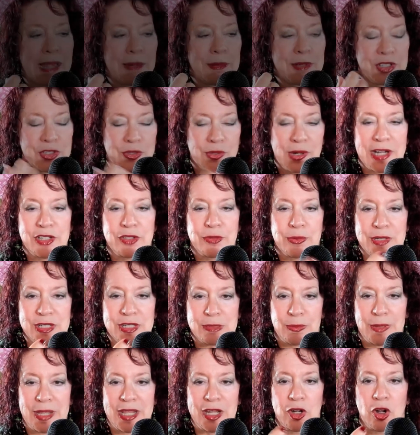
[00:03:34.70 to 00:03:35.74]
was trying to
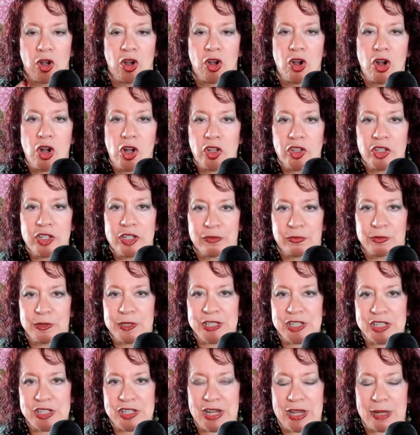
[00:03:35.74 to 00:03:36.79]
explain all the
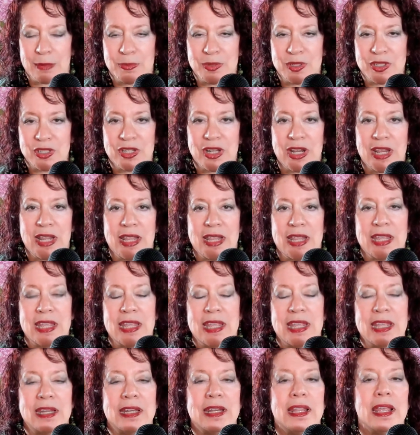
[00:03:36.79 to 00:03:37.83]
different steps
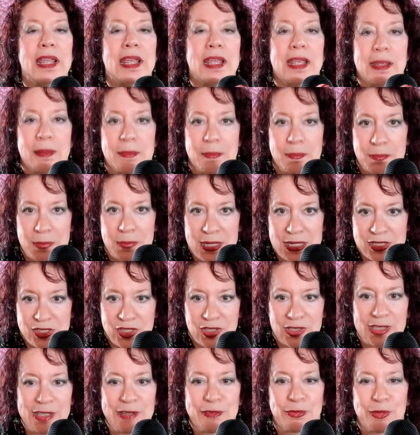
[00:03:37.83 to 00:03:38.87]
in
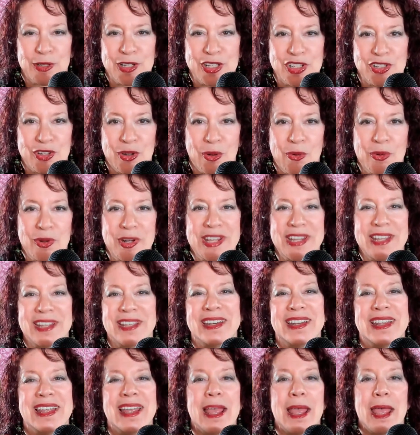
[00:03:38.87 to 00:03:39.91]
basically
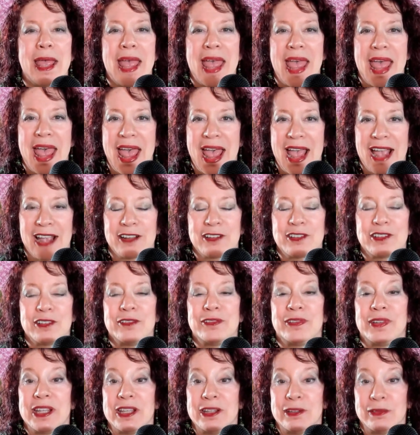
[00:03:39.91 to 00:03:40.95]
Fristonian
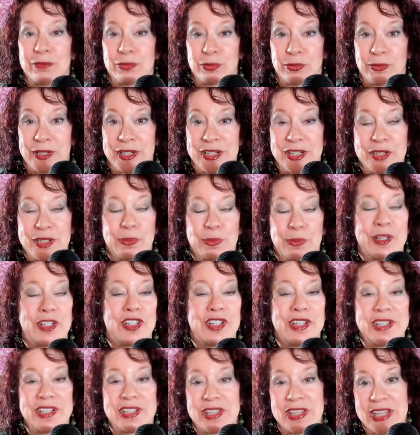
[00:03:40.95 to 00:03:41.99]
active inference, which
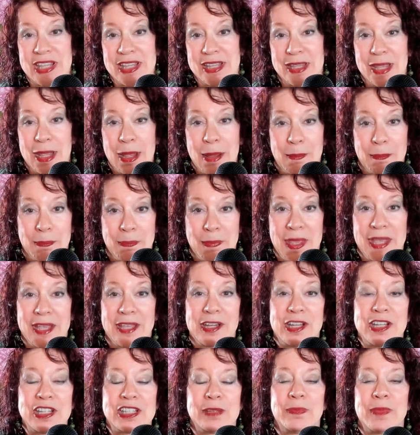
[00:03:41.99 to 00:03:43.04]
is the
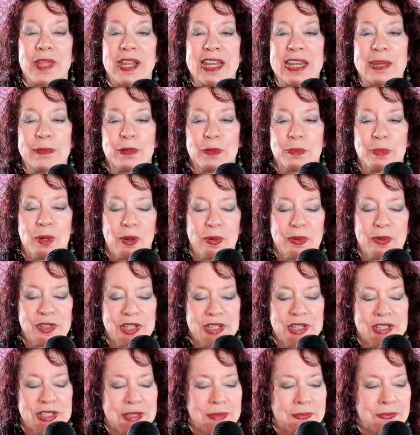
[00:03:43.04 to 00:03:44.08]
mechanism that he
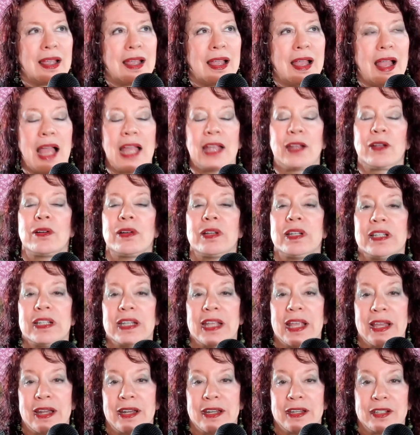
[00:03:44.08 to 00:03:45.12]
proposes. I couldn't
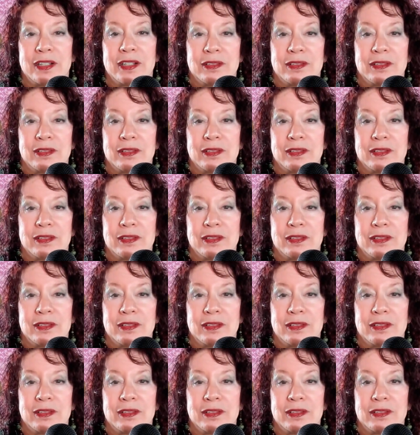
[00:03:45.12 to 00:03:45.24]
get it.